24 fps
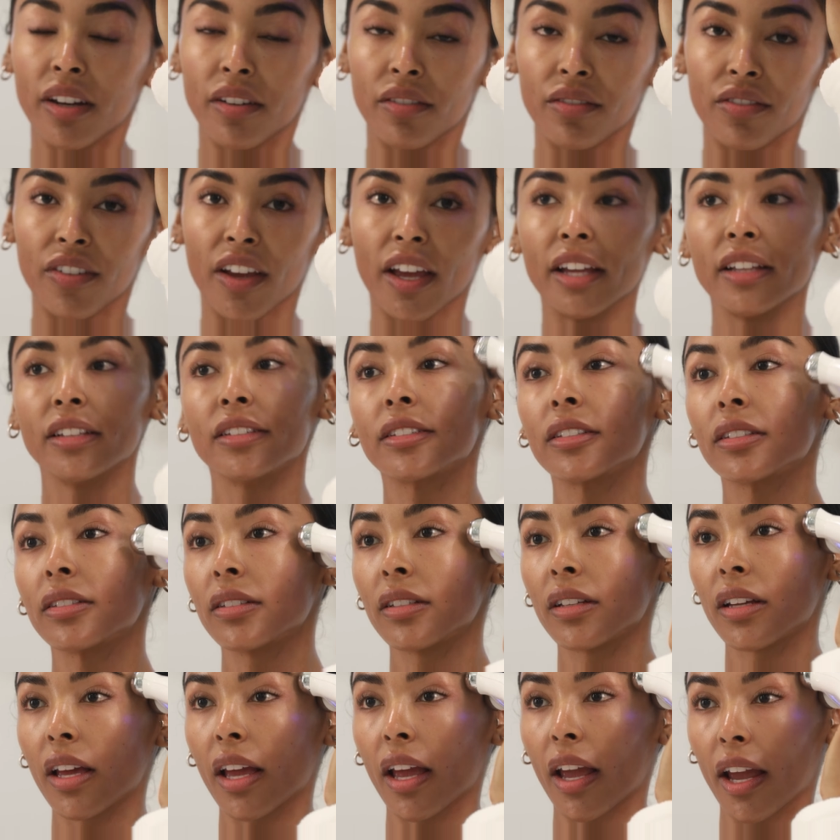an event
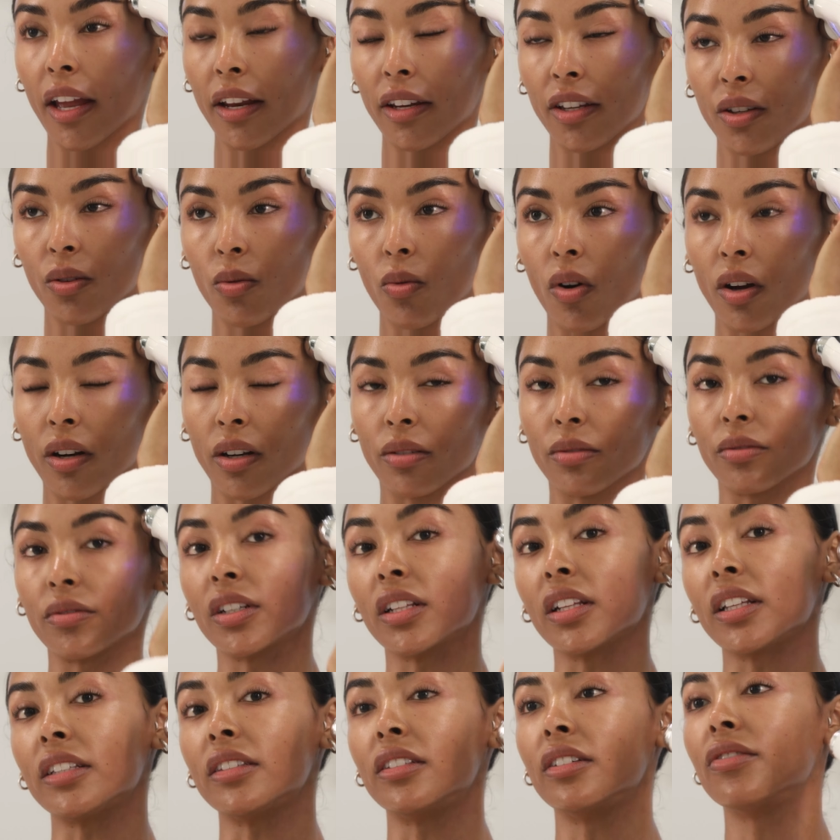and you want to
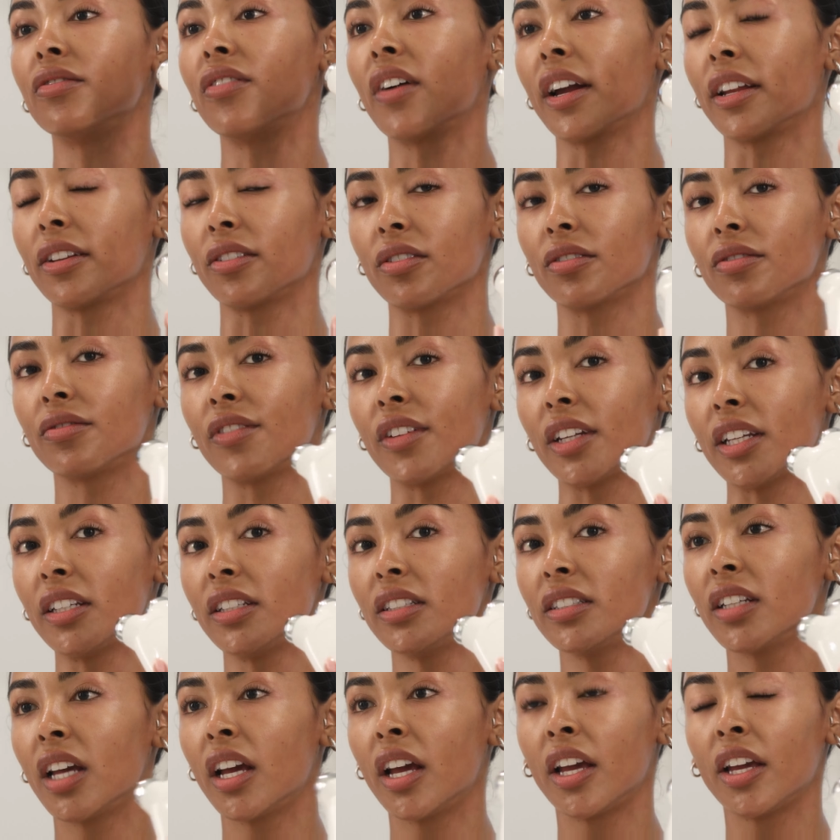really define your
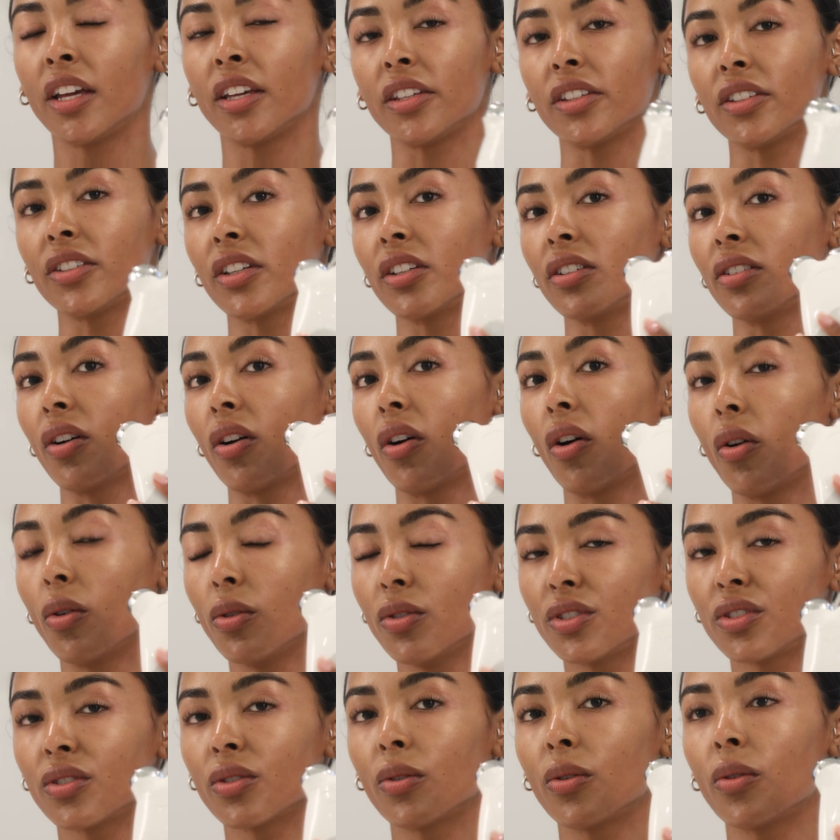face, you can
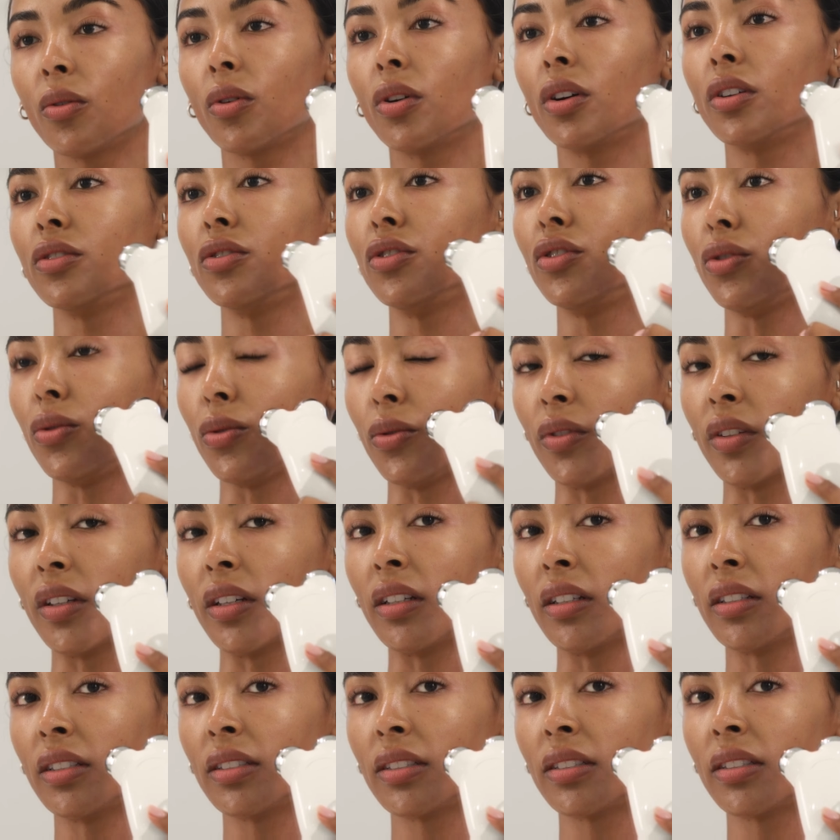also do
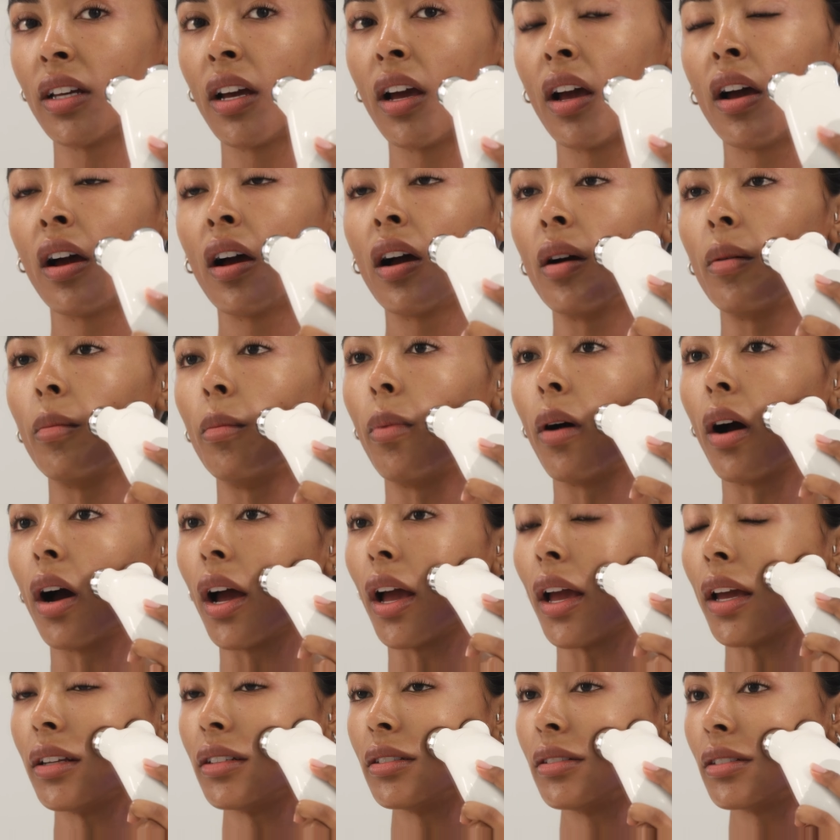this
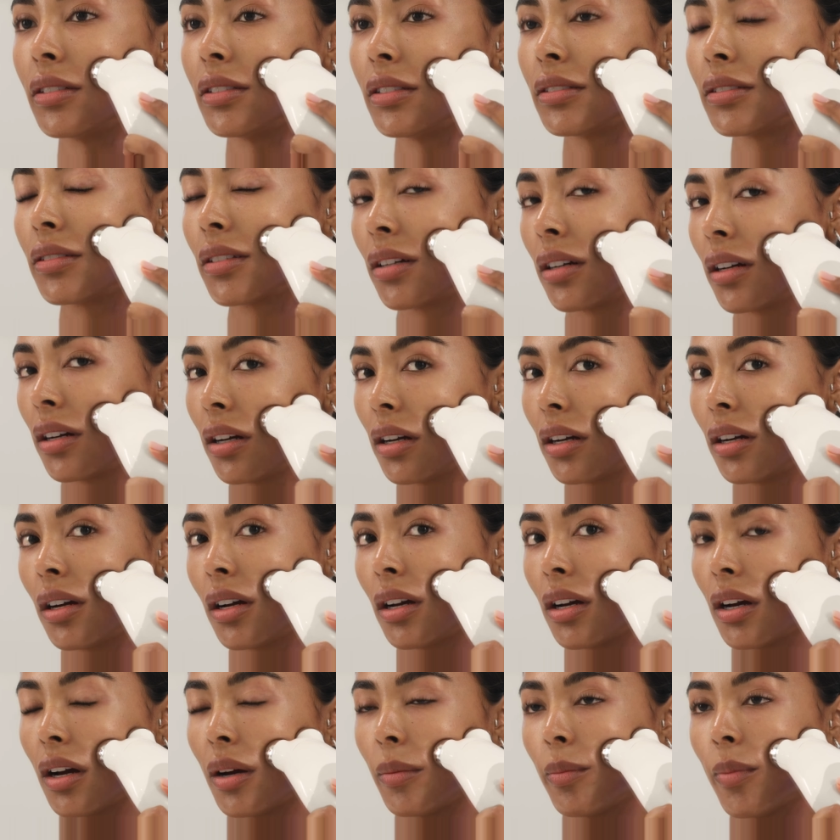by just
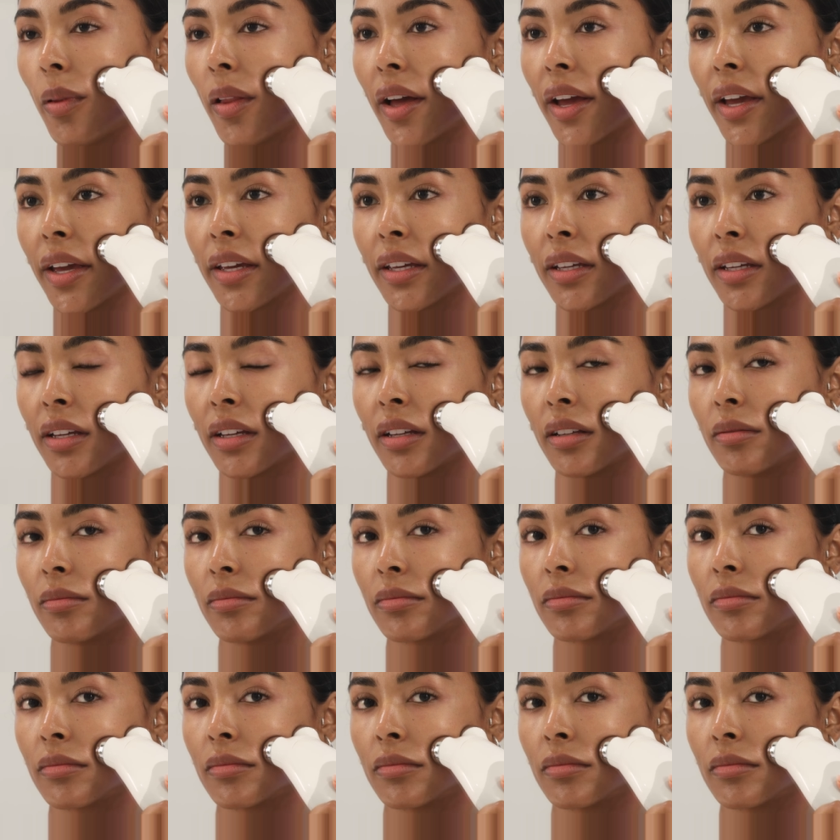applying it